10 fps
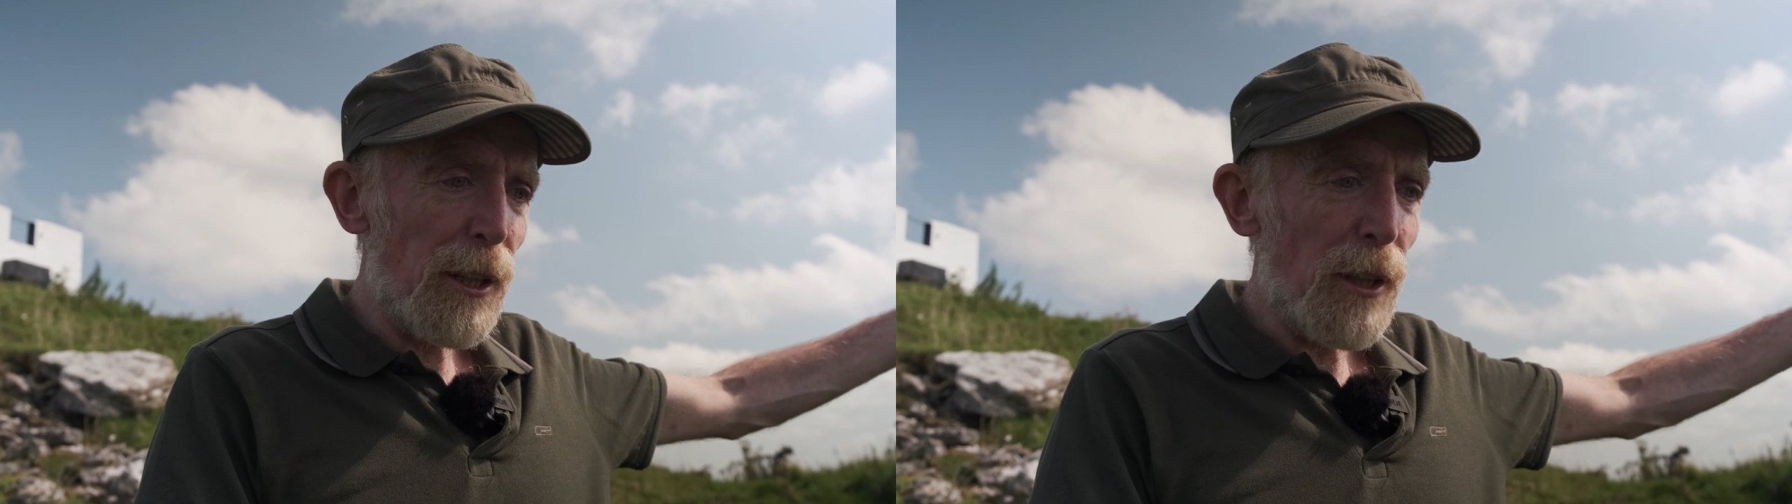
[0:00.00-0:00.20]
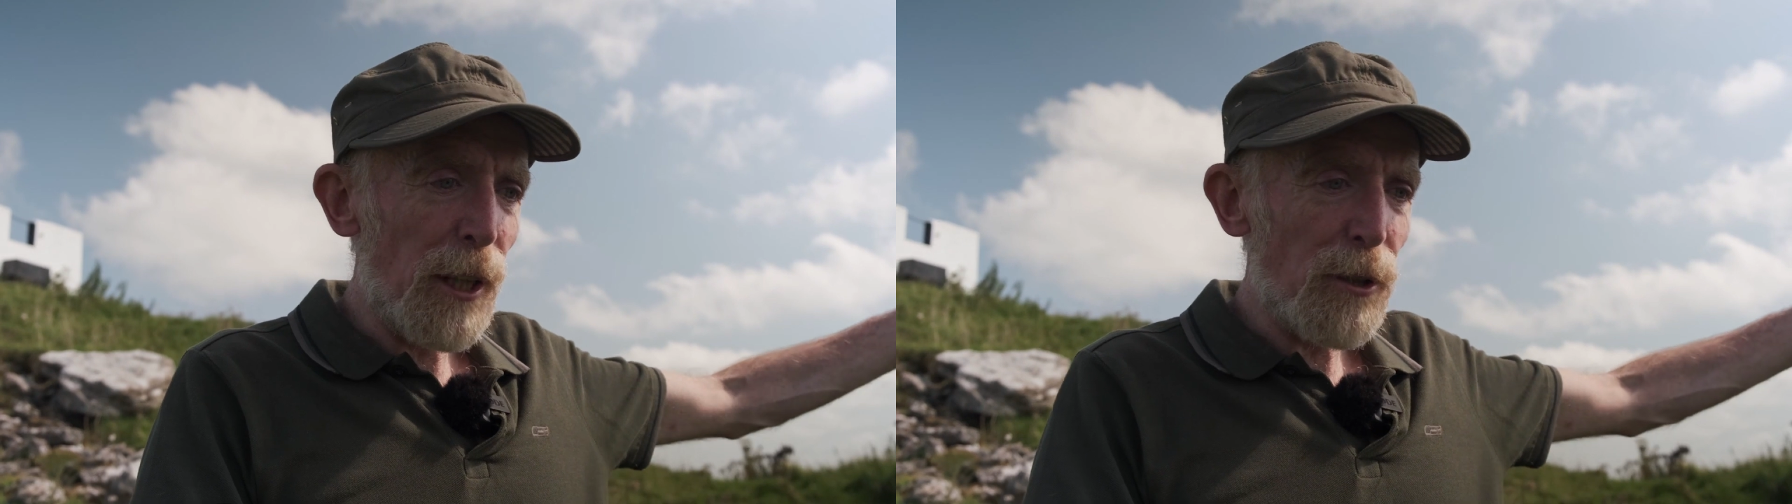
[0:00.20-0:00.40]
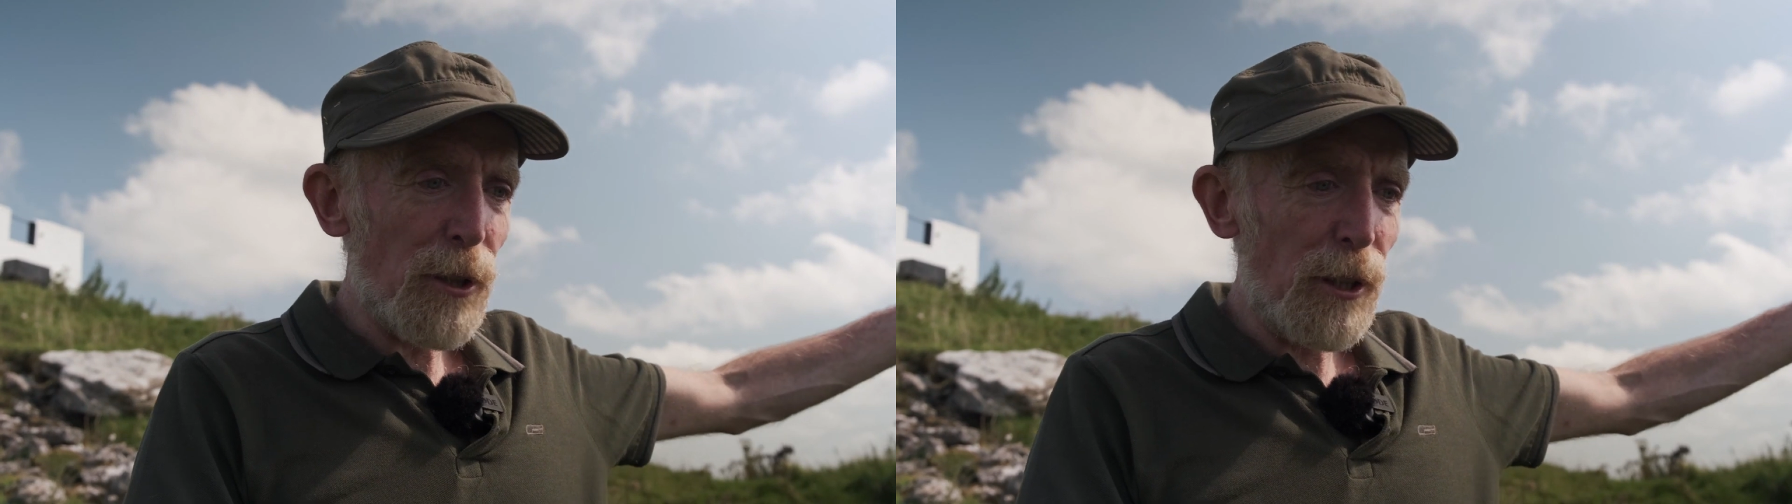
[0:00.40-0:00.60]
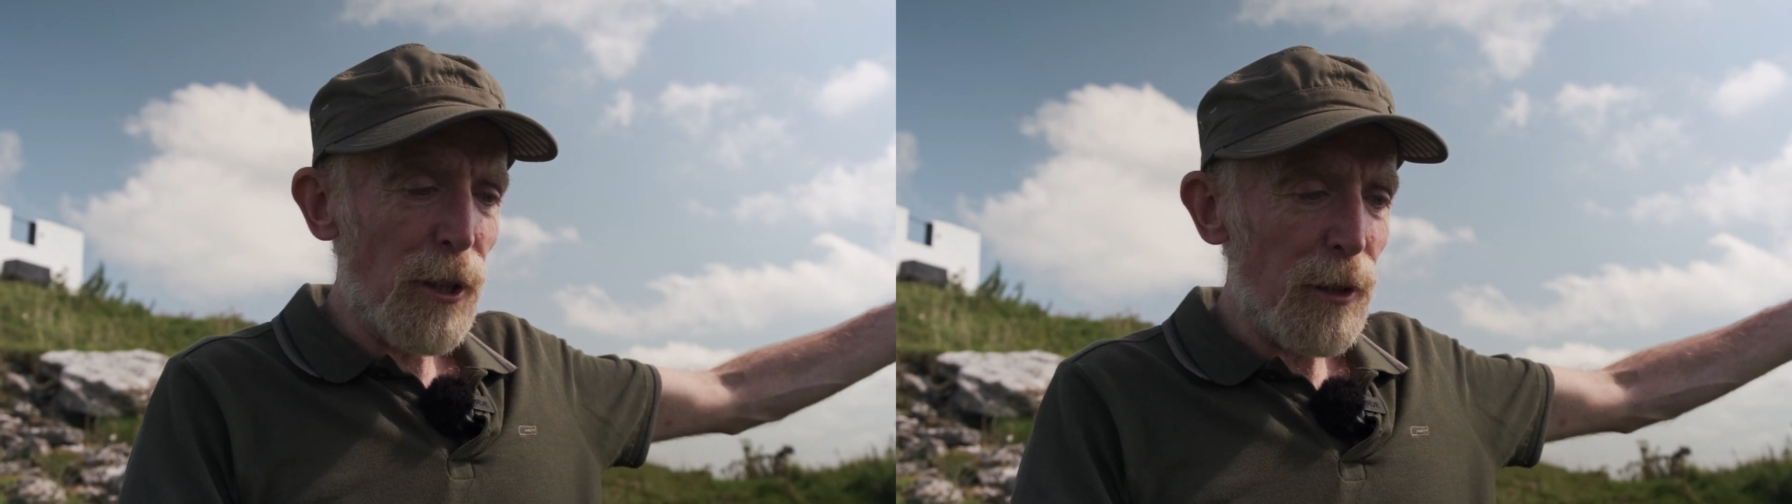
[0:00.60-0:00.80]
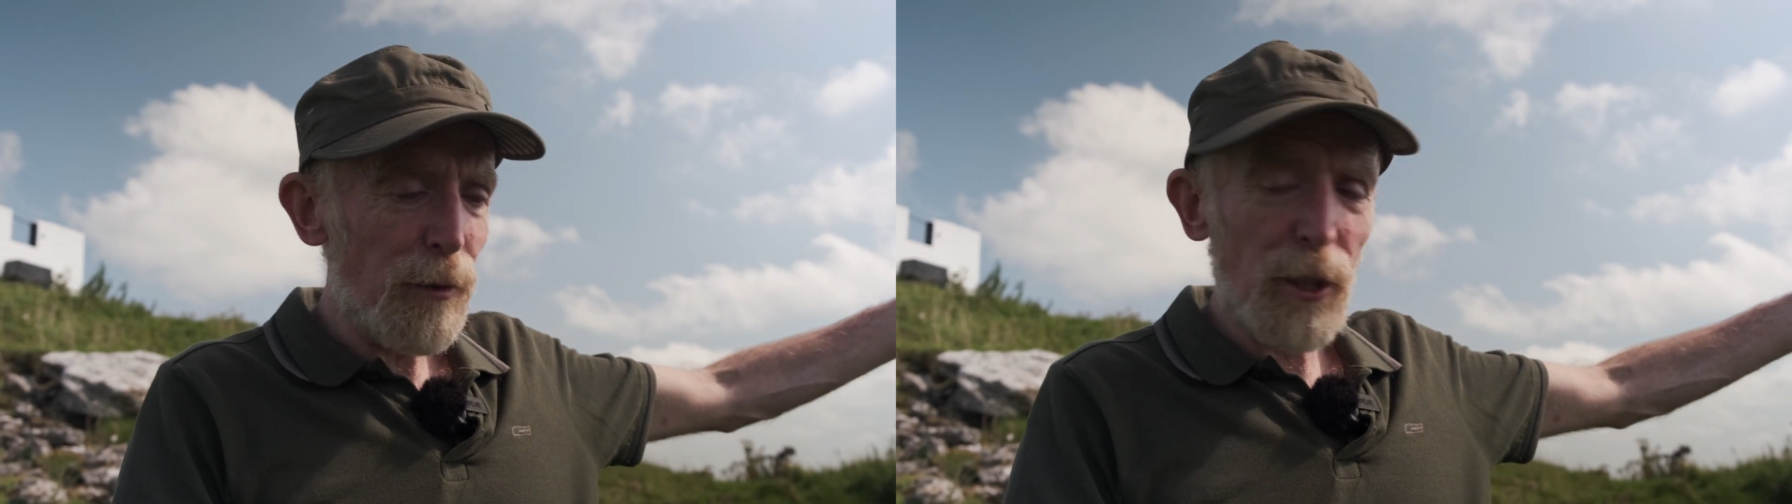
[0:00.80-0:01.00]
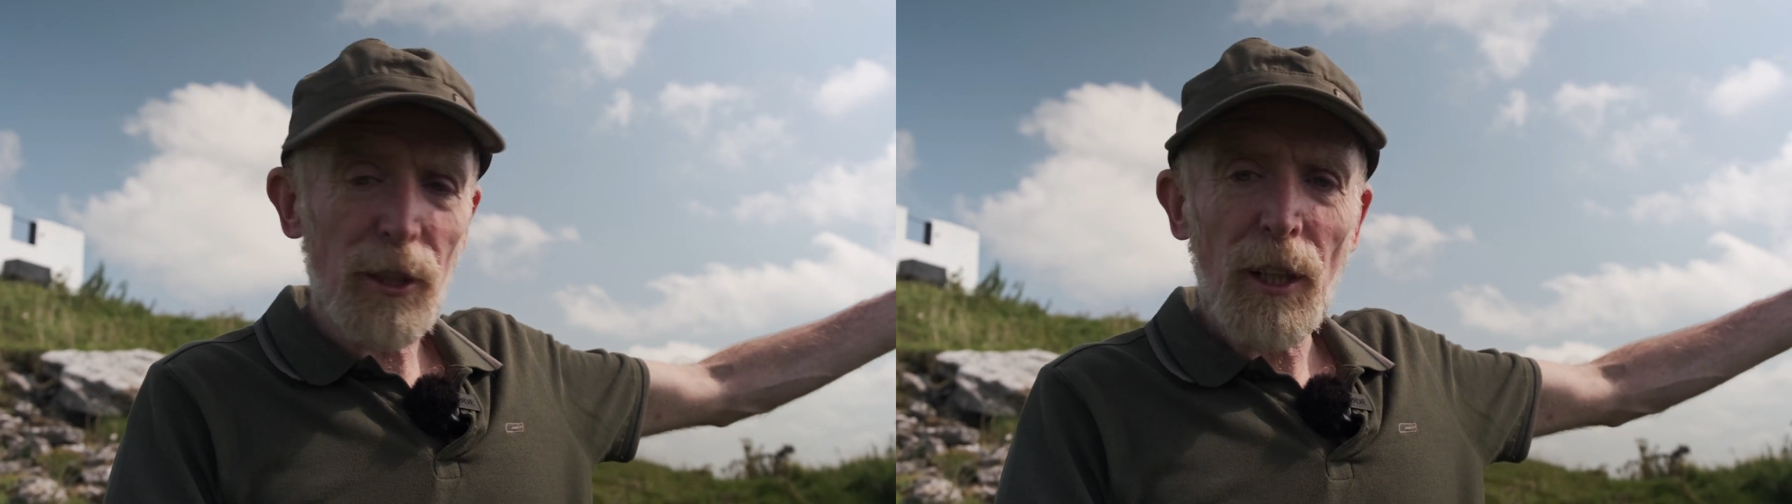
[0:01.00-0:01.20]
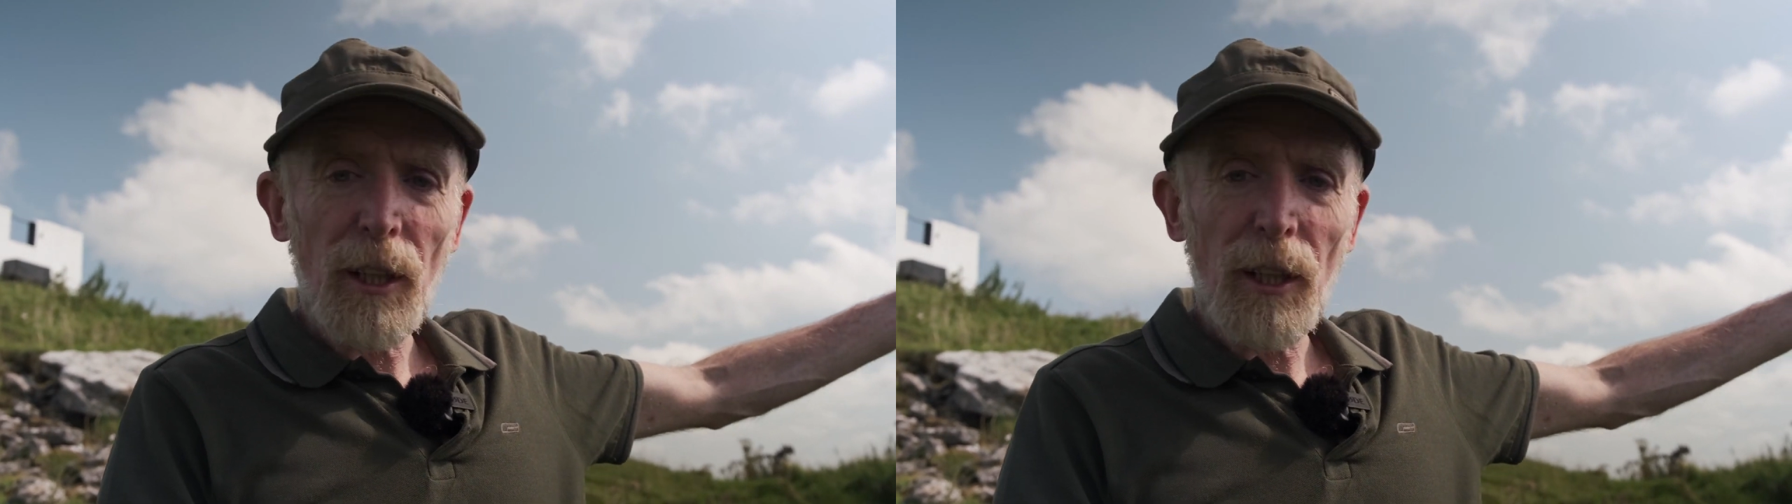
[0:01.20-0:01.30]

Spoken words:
and outside Longford